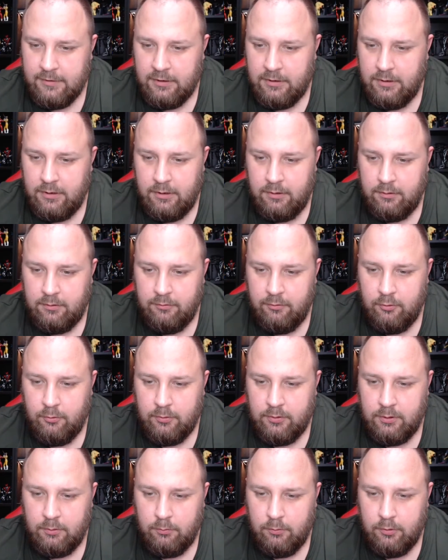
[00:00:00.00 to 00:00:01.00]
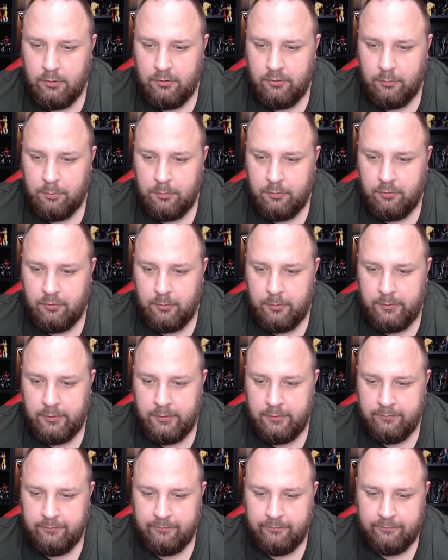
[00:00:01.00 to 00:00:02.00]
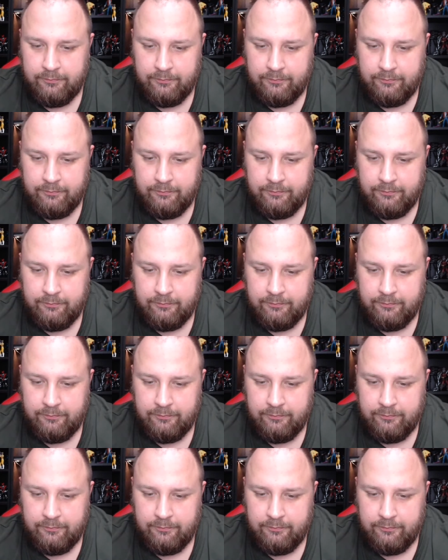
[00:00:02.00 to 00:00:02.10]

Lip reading: I don't even know what that word is supposed to be.